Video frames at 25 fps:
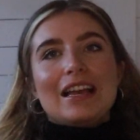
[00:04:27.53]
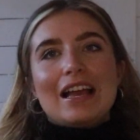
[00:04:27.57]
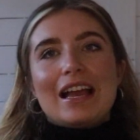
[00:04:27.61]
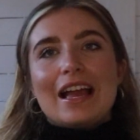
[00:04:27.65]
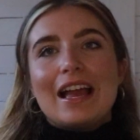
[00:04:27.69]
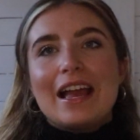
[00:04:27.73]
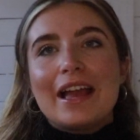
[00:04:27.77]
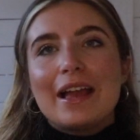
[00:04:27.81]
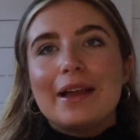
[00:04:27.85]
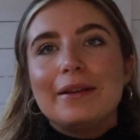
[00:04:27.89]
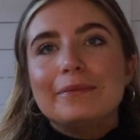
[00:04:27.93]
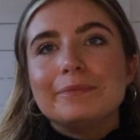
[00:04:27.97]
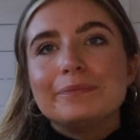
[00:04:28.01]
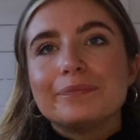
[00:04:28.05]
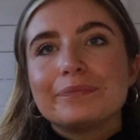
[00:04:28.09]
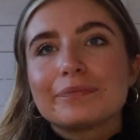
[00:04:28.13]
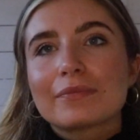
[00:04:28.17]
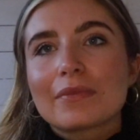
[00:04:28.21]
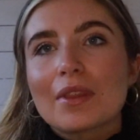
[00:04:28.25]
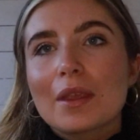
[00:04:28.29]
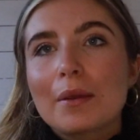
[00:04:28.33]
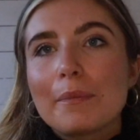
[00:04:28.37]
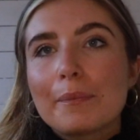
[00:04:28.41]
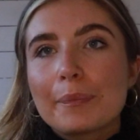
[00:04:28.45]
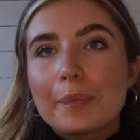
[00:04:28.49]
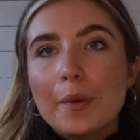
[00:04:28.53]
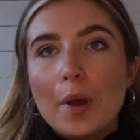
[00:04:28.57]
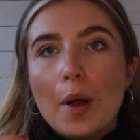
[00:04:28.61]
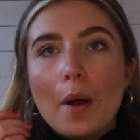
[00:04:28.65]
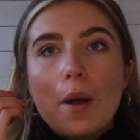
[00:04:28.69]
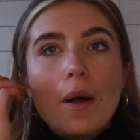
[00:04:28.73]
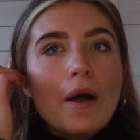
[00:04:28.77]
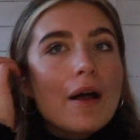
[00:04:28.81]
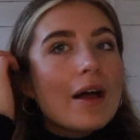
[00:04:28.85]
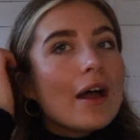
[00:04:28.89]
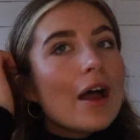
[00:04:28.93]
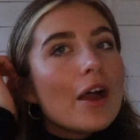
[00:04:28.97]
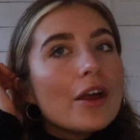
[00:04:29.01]

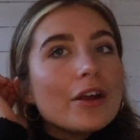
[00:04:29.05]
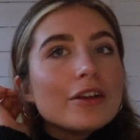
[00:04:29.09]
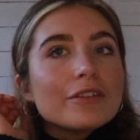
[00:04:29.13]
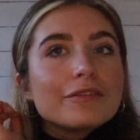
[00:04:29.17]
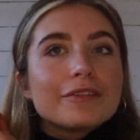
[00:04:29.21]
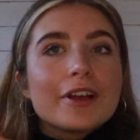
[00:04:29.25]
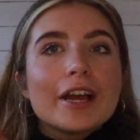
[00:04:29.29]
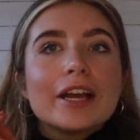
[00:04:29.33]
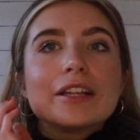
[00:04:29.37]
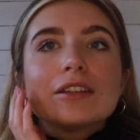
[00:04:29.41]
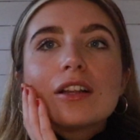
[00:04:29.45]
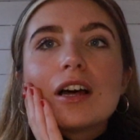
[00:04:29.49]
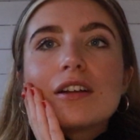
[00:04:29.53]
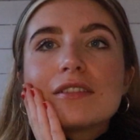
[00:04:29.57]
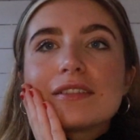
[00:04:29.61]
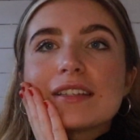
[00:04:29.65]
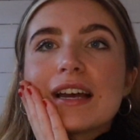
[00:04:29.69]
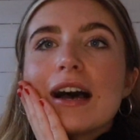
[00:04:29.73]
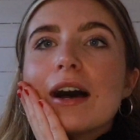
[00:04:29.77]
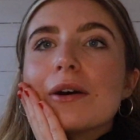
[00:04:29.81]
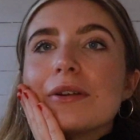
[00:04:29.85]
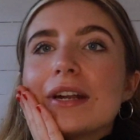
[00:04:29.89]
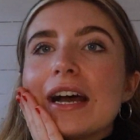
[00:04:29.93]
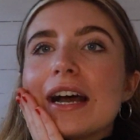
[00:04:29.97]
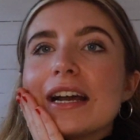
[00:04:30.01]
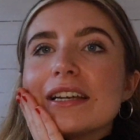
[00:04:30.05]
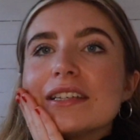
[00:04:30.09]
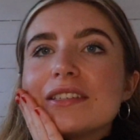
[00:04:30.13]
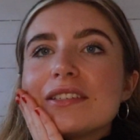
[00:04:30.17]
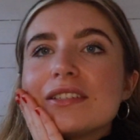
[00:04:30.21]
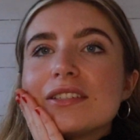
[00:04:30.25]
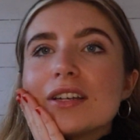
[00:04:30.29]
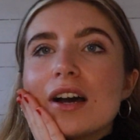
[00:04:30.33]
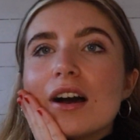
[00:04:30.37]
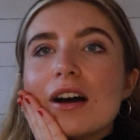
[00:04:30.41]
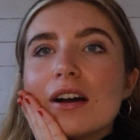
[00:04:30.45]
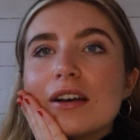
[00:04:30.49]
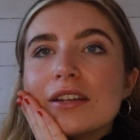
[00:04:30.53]
But over lockdown I
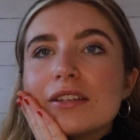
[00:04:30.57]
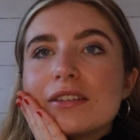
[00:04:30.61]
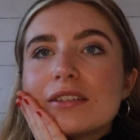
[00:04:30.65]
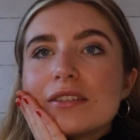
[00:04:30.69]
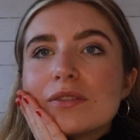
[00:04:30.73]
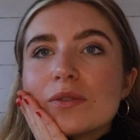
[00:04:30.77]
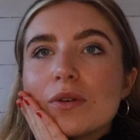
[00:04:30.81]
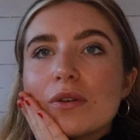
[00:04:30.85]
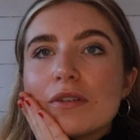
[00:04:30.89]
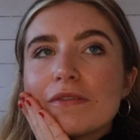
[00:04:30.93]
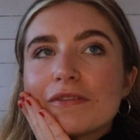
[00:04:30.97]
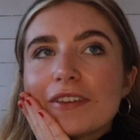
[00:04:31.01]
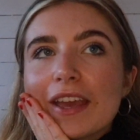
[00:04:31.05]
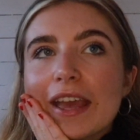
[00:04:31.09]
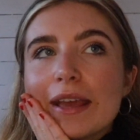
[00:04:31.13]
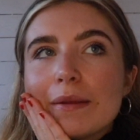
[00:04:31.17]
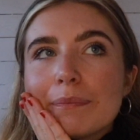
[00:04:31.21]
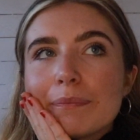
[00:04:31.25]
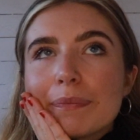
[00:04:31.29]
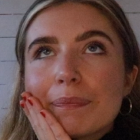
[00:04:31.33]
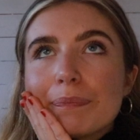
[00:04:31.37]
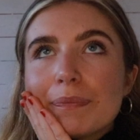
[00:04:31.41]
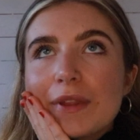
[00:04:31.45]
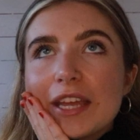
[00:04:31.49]
started sort of getting